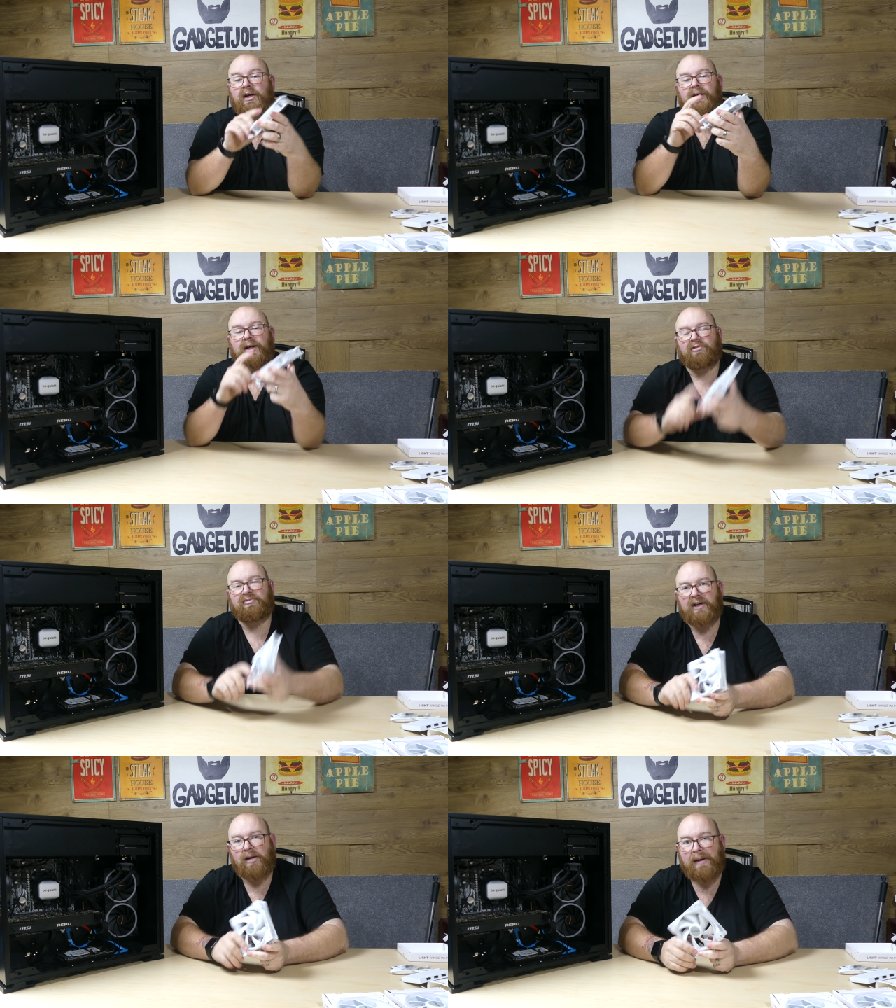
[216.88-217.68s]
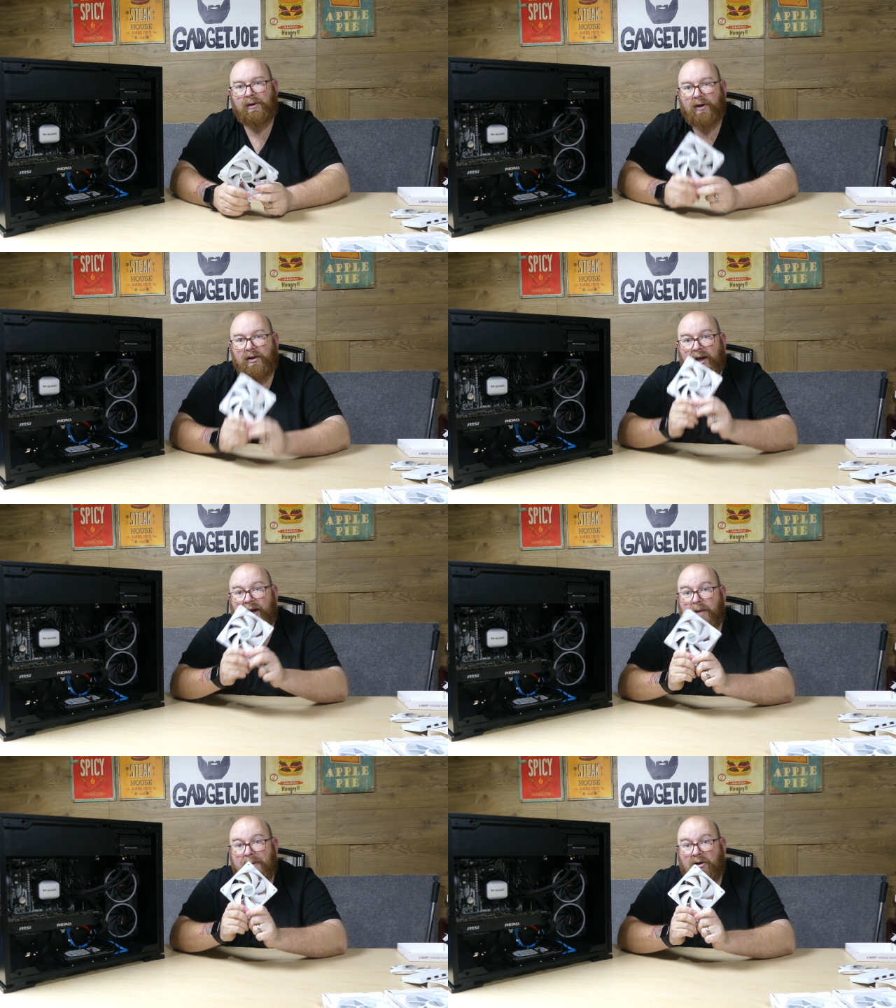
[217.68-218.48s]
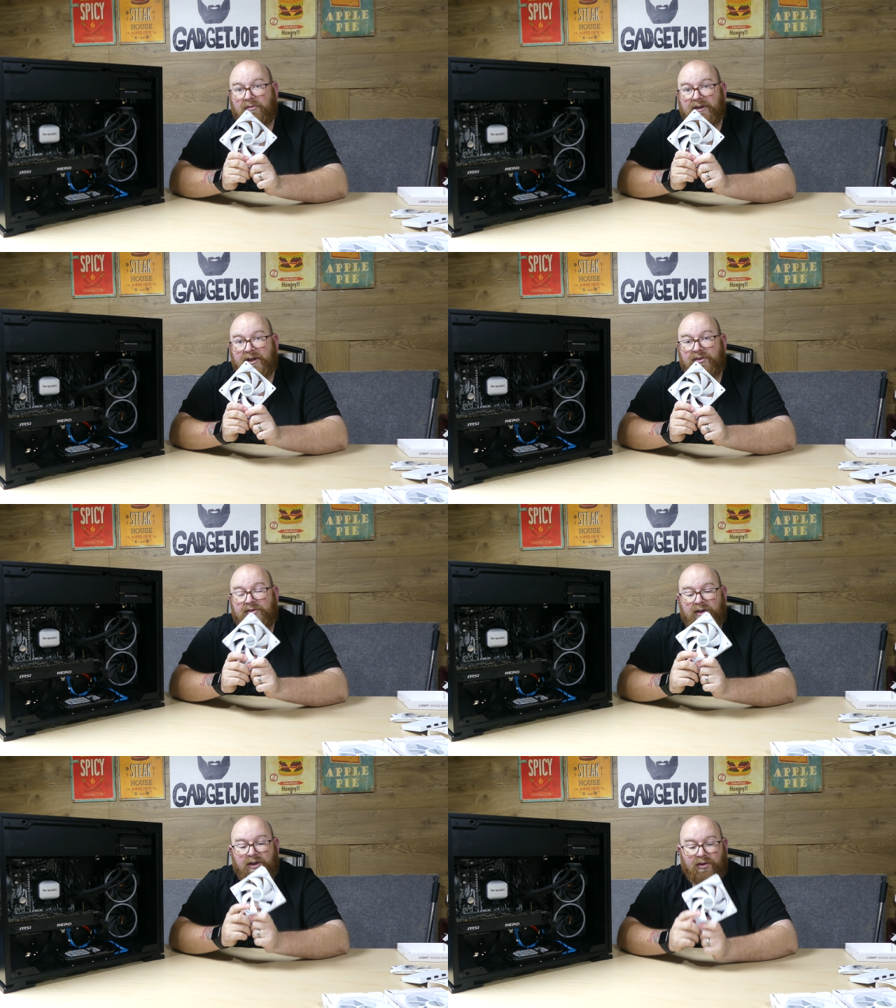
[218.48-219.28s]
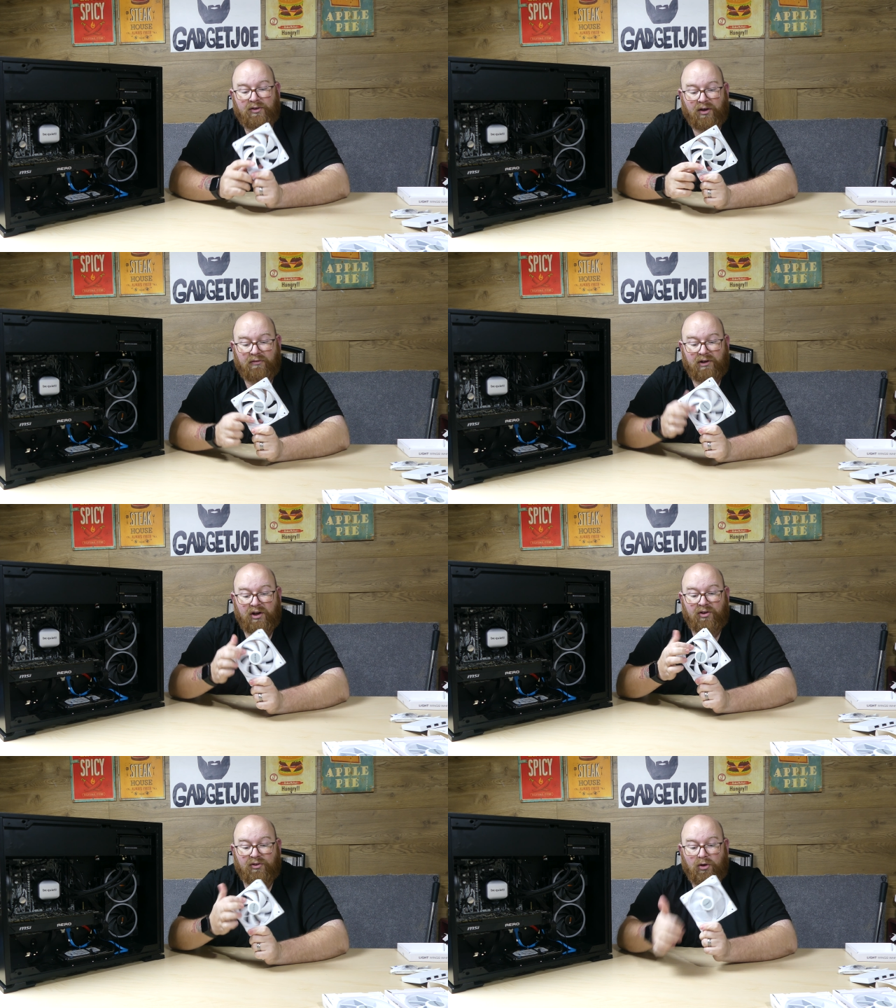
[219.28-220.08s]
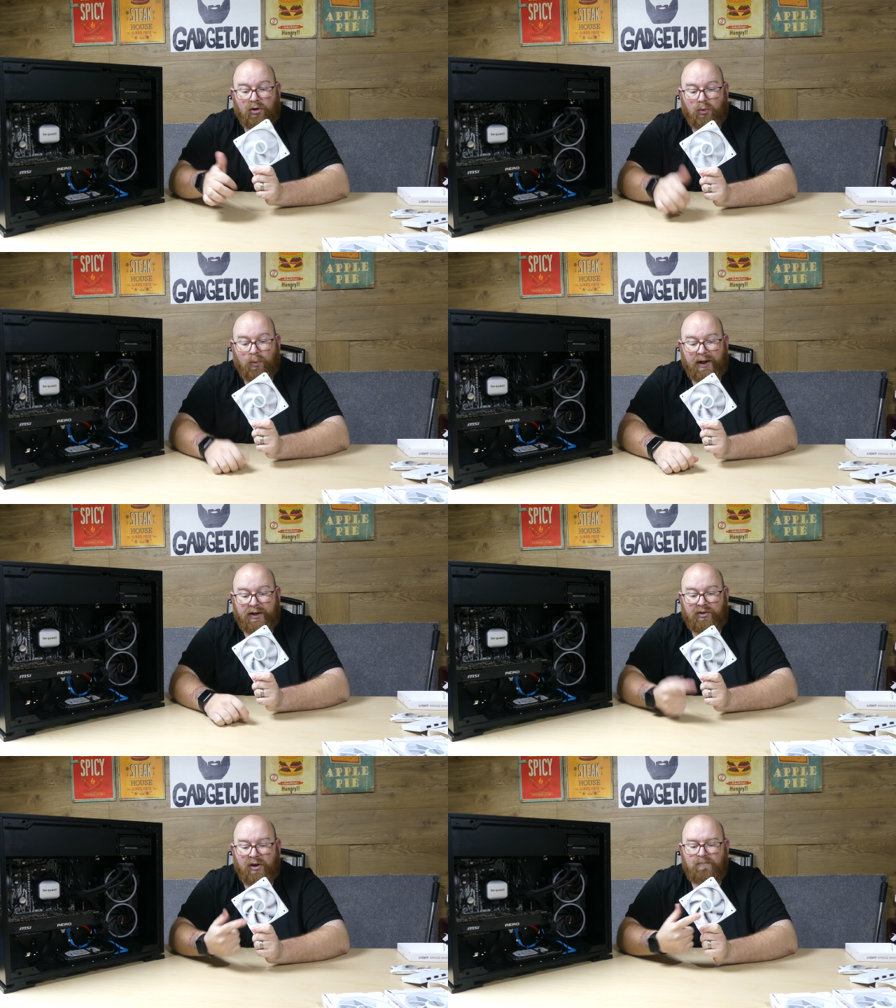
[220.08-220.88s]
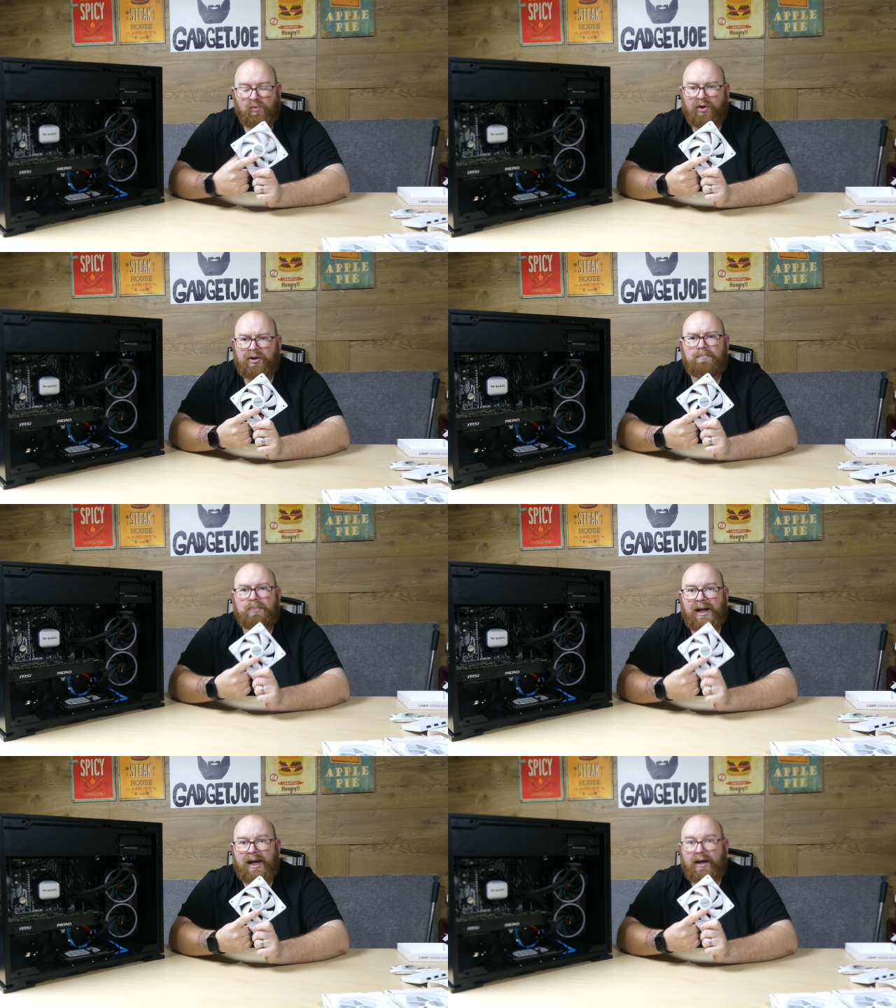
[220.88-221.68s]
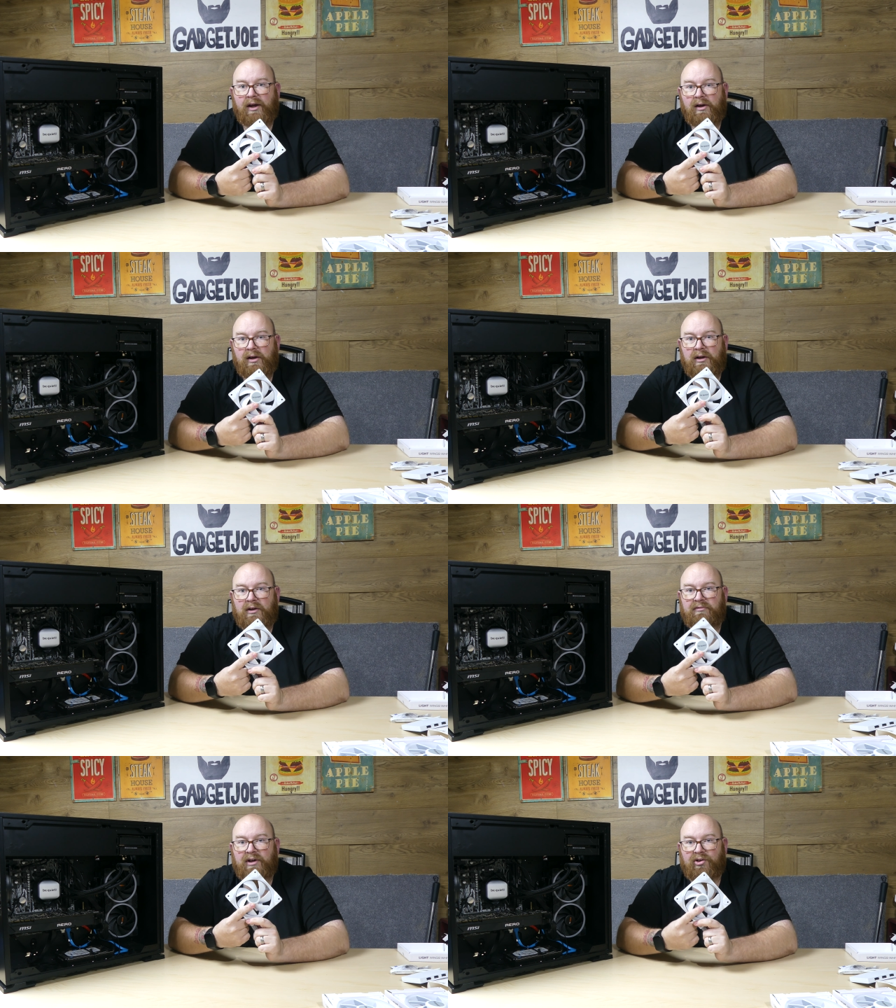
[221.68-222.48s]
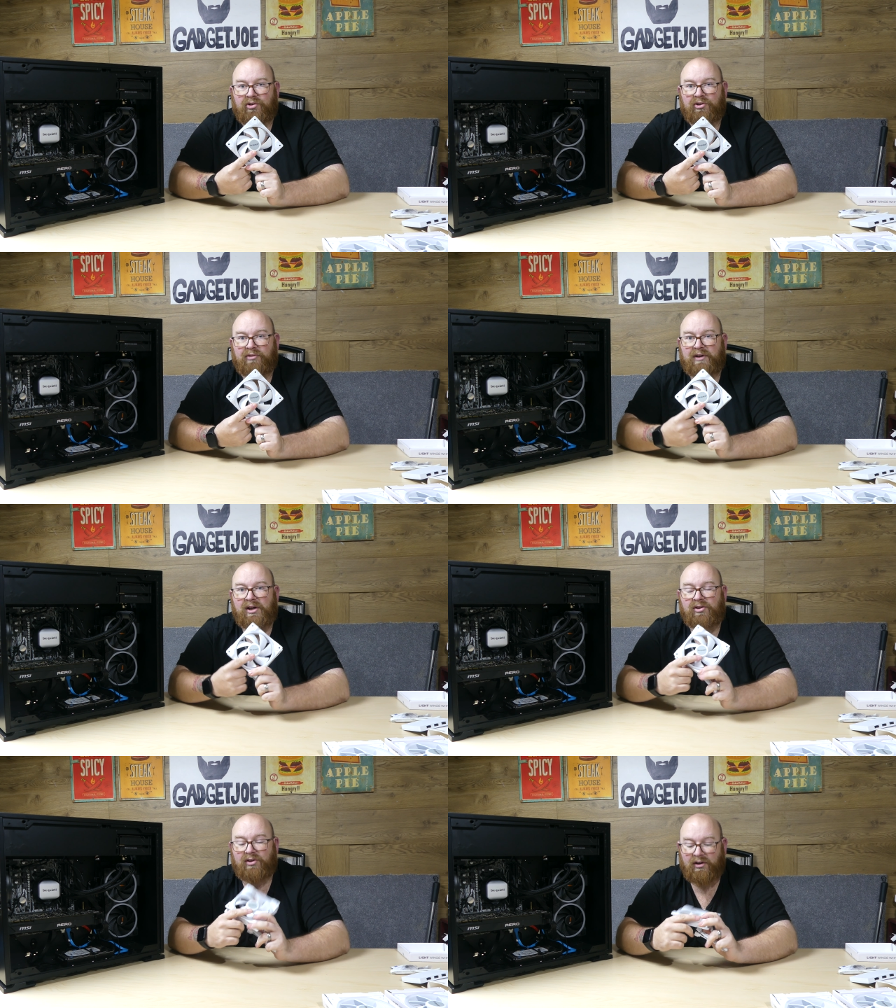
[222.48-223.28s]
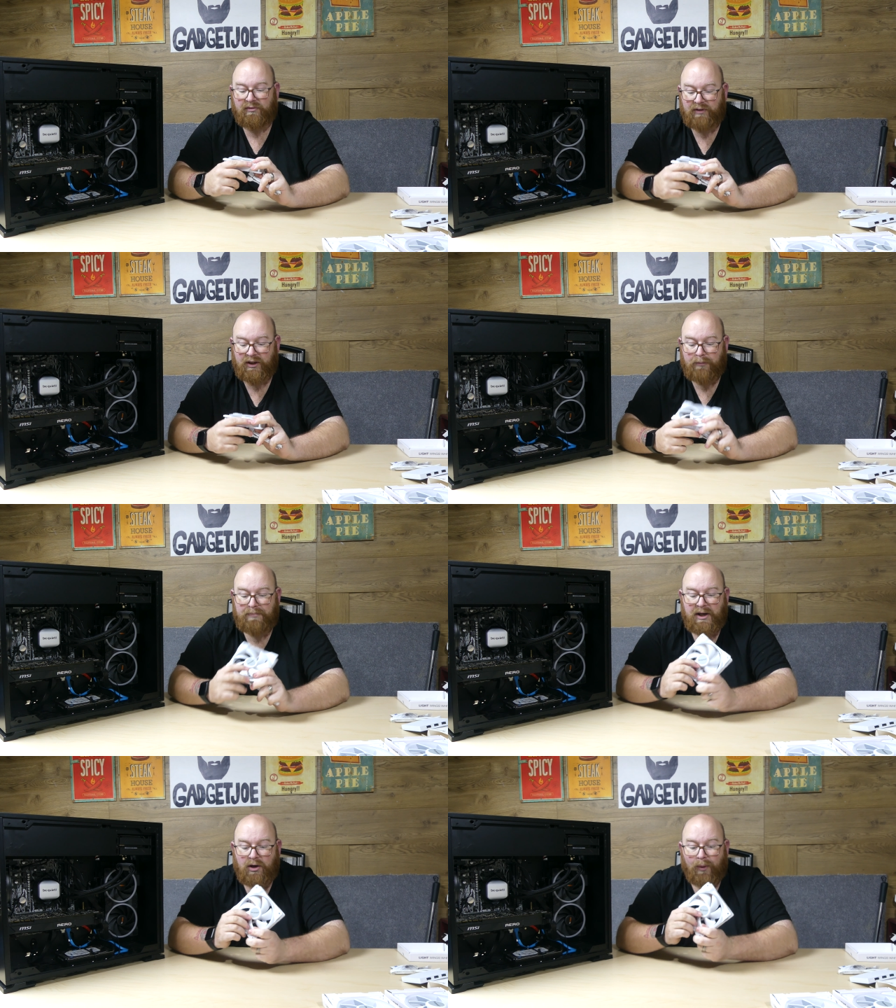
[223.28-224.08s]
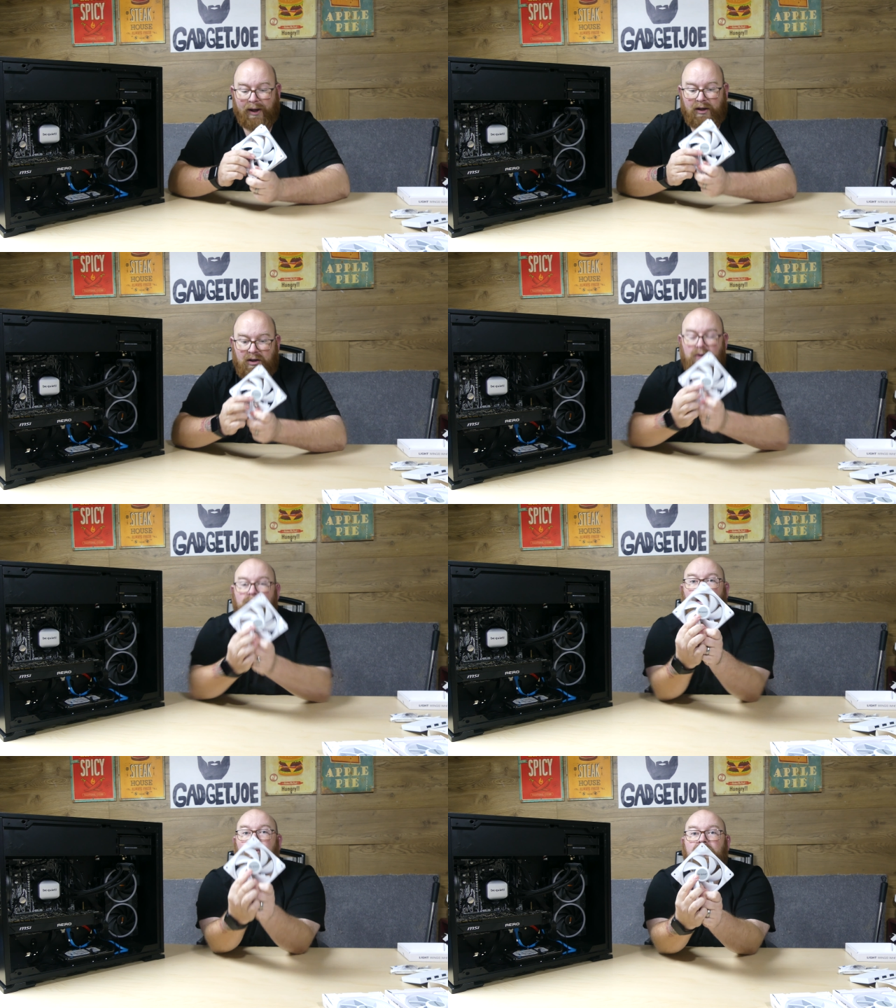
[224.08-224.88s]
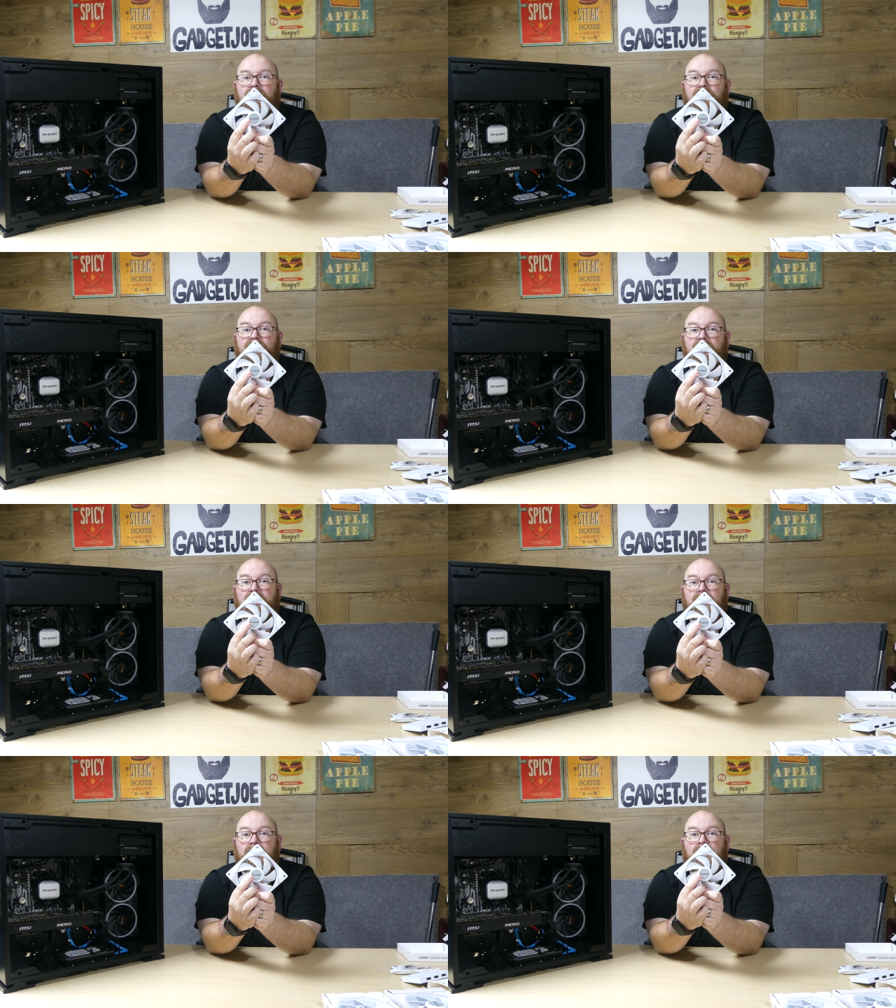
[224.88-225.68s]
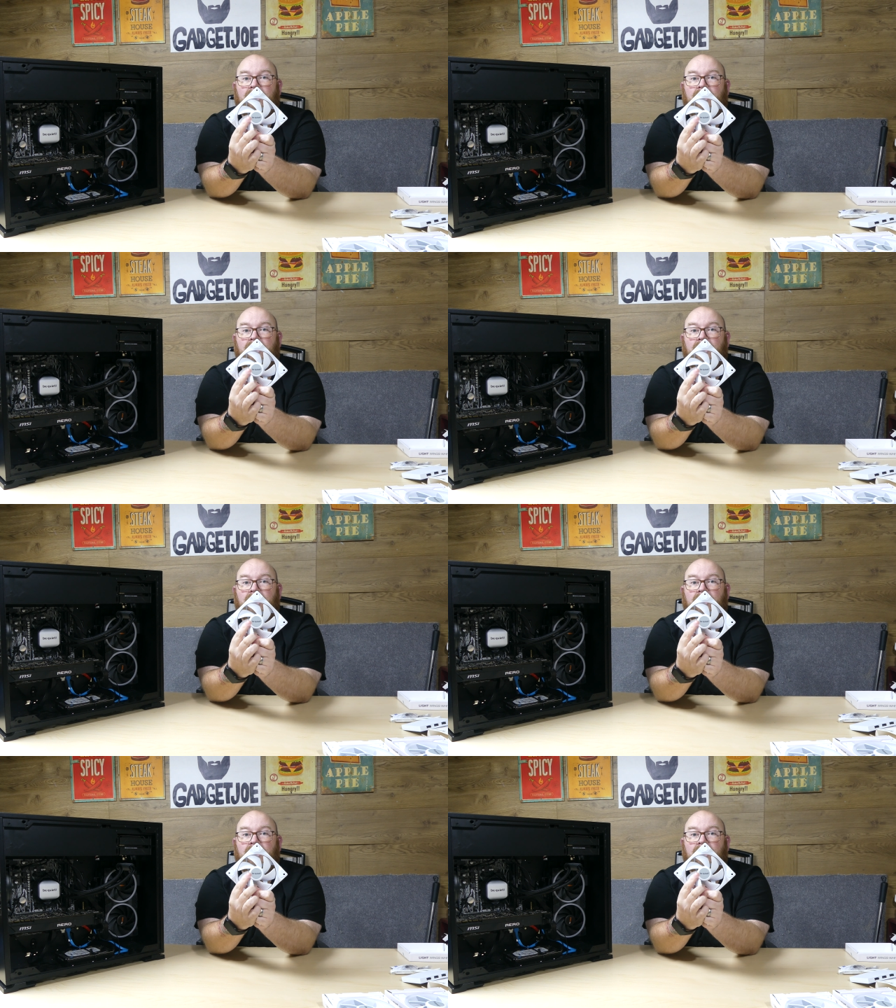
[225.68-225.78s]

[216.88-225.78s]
Now, the thing like about this is that it is all white. On the black versions of this, the Be Quiet logo is in